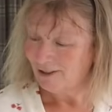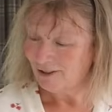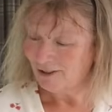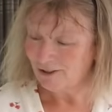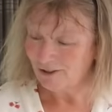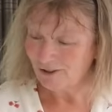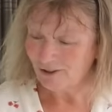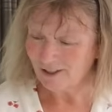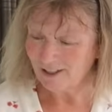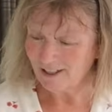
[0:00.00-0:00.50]

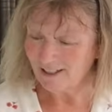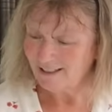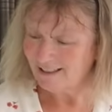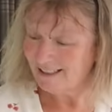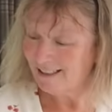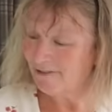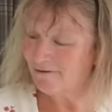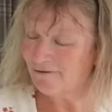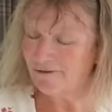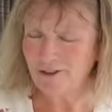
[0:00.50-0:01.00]

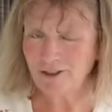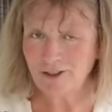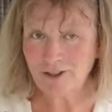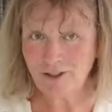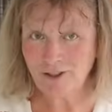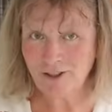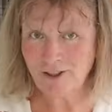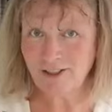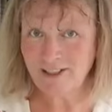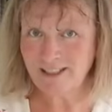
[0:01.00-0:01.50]
sugar,
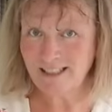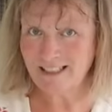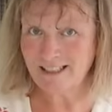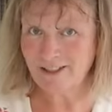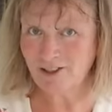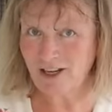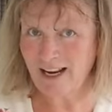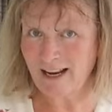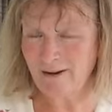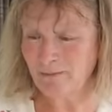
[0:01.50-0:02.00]
different sugars.
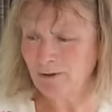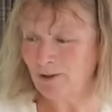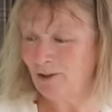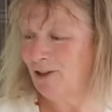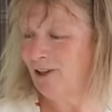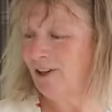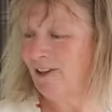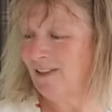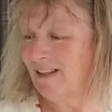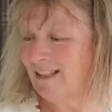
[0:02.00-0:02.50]
There's jam
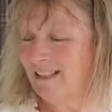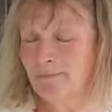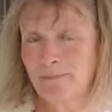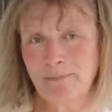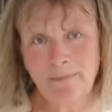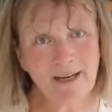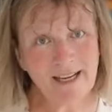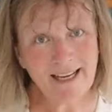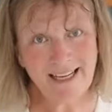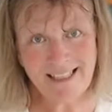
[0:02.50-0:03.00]
sugar,
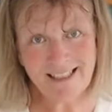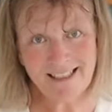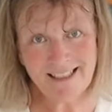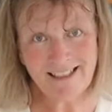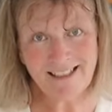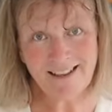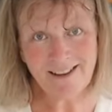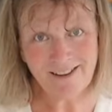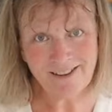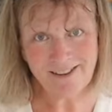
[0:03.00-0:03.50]
there's
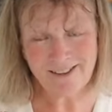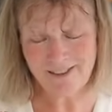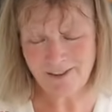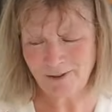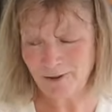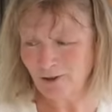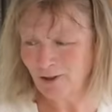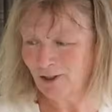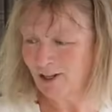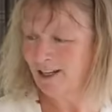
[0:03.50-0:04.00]
plain
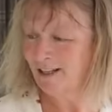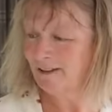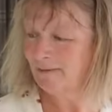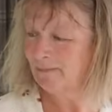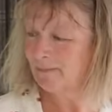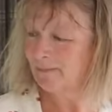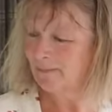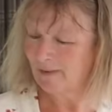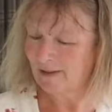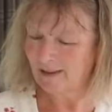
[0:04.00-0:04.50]
caster
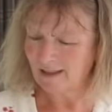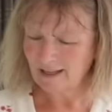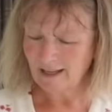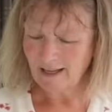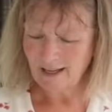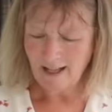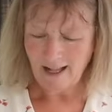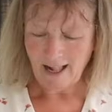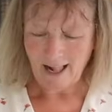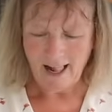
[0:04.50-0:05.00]
sugar,
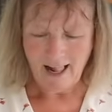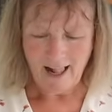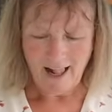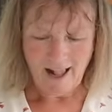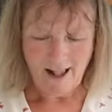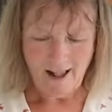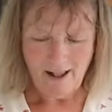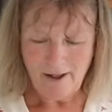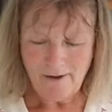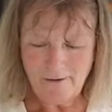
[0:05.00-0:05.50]

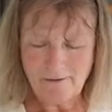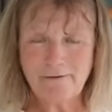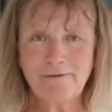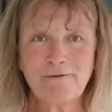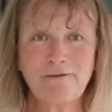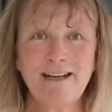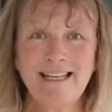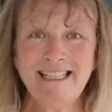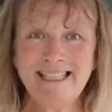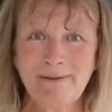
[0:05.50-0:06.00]

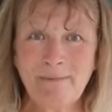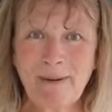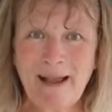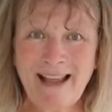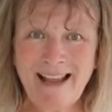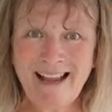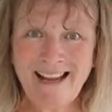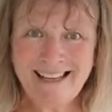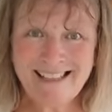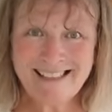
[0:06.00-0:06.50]
freezer
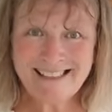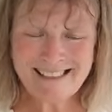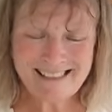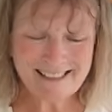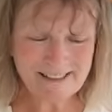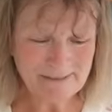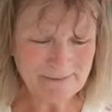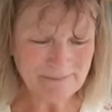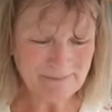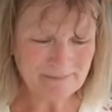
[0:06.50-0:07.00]

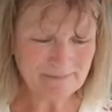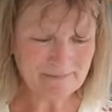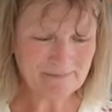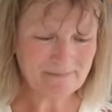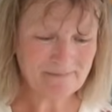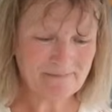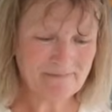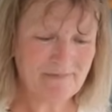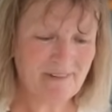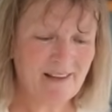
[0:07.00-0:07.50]
bags,
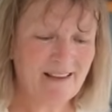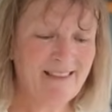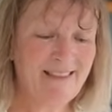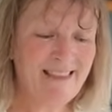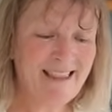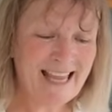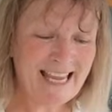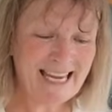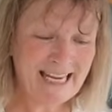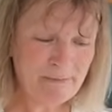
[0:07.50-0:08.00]

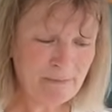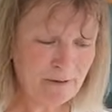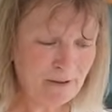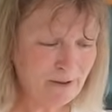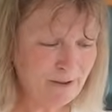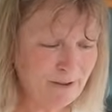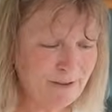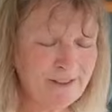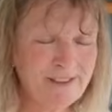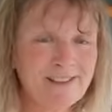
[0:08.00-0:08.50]

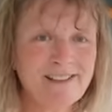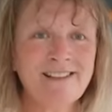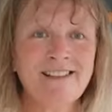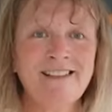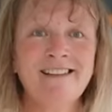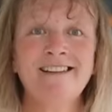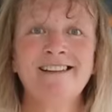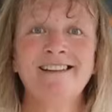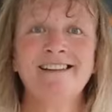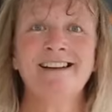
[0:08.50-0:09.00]

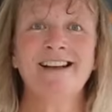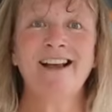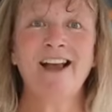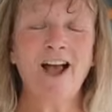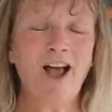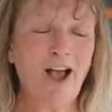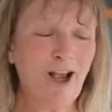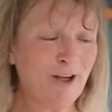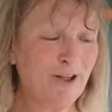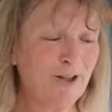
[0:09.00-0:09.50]
labels,
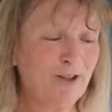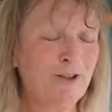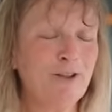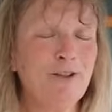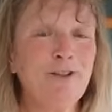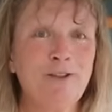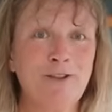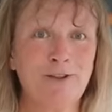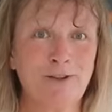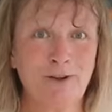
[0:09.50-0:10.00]
a
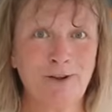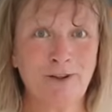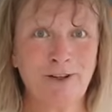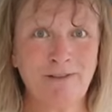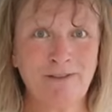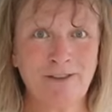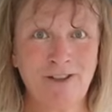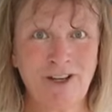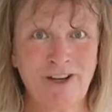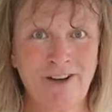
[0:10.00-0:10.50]
good
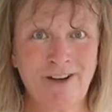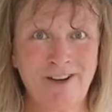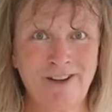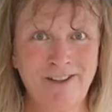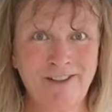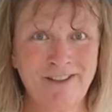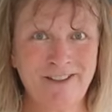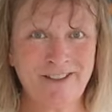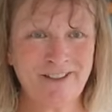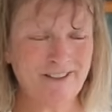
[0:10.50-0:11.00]
stock of
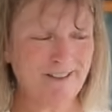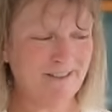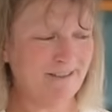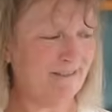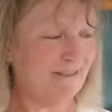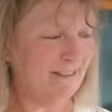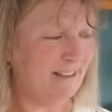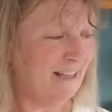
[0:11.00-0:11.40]
jars